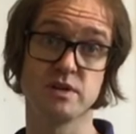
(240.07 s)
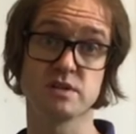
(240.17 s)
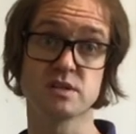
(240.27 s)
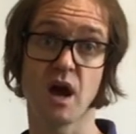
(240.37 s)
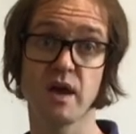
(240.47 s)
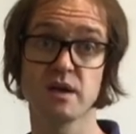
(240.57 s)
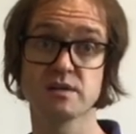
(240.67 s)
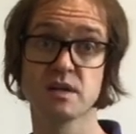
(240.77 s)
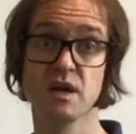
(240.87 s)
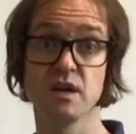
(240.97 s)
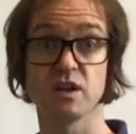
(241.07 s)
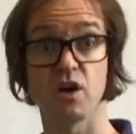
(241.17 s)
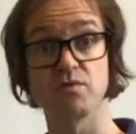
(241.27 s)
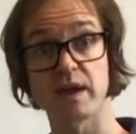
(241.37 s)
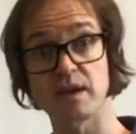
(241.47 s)
you're tired, you've
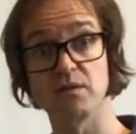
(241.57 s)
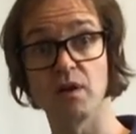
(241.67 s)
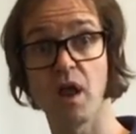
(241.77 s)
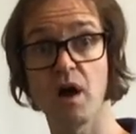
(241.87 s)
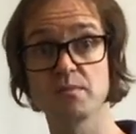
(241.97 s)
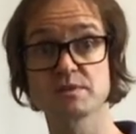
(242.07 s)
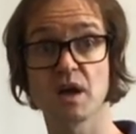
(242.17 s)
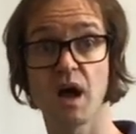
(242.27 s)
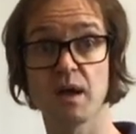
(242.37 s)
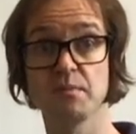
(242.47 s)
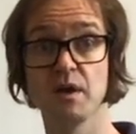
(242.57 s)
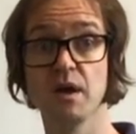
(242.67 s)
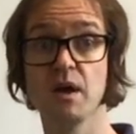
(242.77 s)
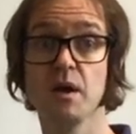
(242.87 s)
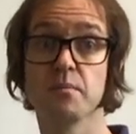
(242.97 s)
got a regular alarm time,
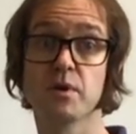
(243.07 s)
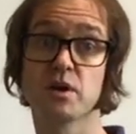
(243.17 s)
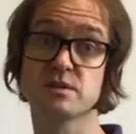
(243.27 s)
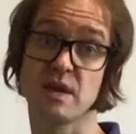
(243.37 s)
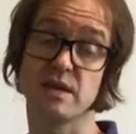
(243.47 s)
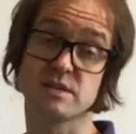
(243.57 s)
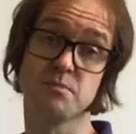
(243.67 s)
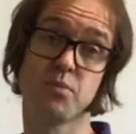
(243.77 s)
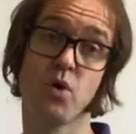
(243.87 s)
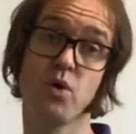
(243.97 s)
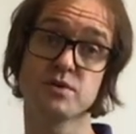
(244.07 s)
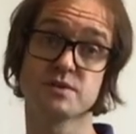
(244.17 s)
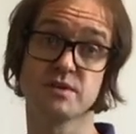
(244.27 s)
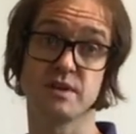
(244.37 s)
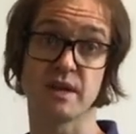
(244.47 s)
because it's
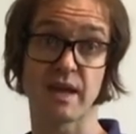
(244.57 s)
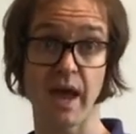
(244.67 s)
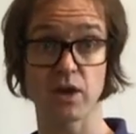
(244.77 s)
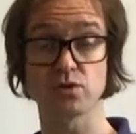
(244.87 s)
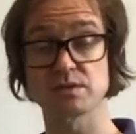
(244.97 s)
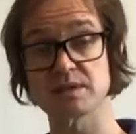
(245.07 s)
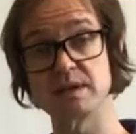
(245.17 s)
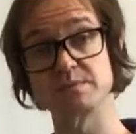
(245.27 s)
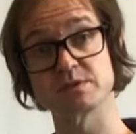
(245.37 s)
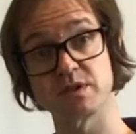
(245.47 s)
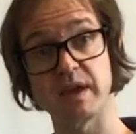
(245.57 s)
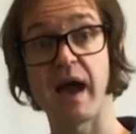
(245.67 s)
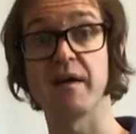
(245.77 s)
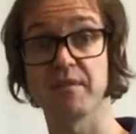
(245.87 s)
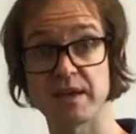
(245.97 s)
important that you get good sleep so that you
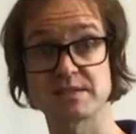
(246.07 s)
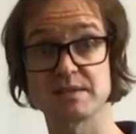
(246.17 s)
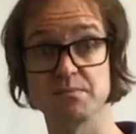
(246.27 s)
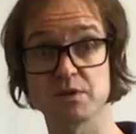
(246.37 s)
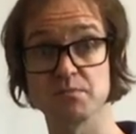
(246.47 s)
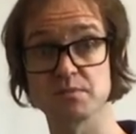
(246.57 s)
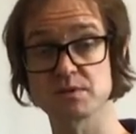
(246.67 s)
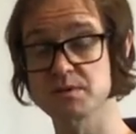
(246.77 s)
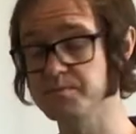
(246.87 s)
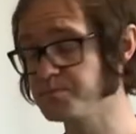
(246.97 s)
have less symptoms.